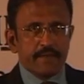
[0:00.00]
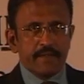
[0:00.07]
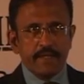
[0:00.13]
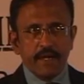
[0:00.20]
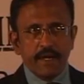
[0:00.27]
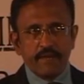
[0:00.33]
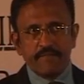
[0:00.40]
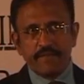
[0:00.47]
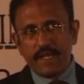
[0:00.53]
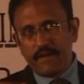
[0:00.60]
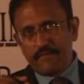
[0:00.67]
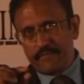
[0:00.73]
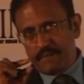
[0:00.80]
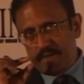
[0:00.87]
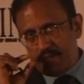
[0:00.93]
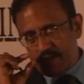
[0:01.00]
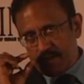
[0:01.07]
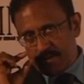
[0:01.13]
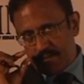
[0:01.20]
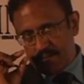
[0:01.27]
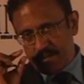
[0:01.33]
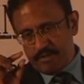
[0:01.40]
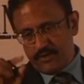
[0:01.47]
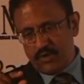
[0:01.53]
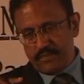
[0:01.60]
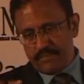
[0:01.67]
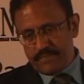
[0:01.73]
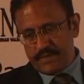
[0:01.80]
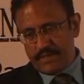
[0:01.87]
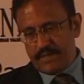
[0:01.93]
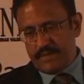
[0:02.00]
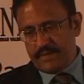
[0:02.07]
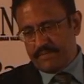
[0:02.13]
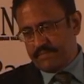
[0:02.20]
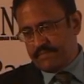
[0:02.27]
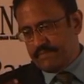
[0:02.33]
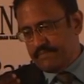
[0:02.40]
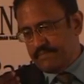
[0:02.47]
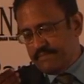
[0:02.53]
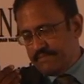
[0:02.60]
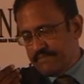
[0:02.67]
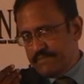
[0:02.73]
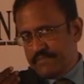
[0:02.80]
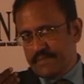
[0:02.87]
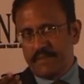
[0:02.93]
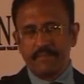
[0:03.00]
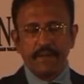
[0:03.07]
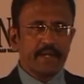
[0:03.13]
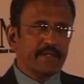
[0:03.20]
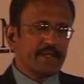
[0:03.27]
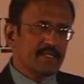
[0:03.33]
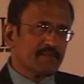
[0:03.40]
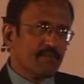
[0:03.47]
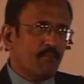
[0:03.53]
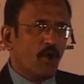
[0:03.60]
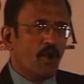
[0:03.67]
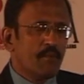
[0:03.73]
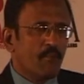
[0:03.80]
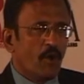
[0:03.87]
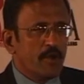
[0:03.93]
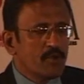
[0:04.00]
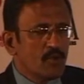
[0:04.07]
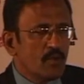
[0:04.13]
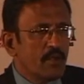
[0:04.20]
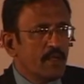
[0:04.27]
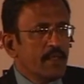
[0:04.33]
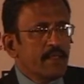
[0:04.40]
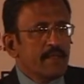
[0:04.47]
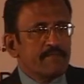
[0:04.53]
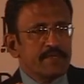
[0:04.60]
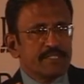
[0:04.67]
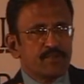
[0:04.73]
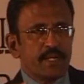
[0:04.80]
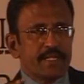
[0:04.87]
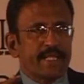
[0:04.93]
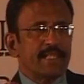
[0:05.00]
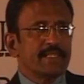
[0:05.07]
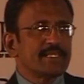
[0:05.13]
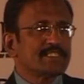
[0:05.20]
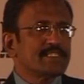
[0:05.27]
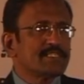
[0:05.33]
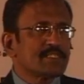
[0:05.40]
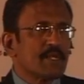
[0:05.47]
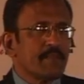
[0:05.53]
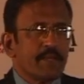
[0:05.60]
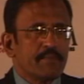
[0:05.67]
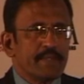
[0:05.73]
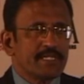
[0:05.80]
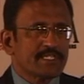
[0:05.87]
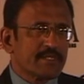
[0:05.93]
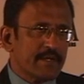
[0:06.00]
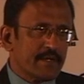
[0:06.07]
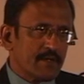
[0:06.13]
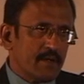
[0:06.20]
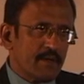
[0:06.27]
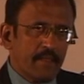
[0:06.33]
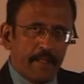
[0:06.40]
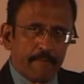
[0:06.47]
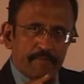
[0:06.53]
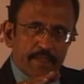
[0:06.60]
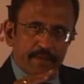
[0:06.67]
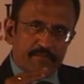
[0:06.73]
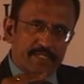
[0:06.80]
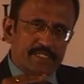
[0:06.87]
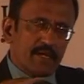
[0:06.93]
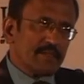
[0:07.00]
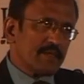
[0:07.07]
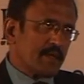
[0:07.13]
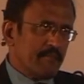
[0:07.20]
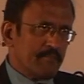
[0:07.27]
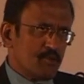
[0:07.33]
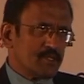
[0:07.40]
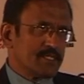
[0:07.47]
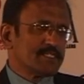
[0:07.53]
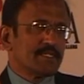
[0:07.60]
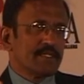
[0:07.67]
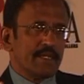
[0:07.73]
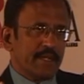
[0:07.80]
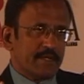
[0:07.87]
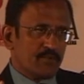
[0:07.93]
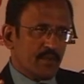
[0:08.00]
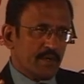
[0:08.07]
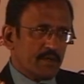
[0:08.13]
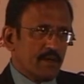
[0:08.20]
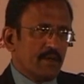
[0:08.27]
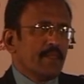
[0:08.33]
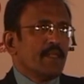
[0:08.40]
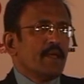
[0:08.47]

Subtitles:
Here we have, built in a small module which will tell the system administrator which are the computers in the network.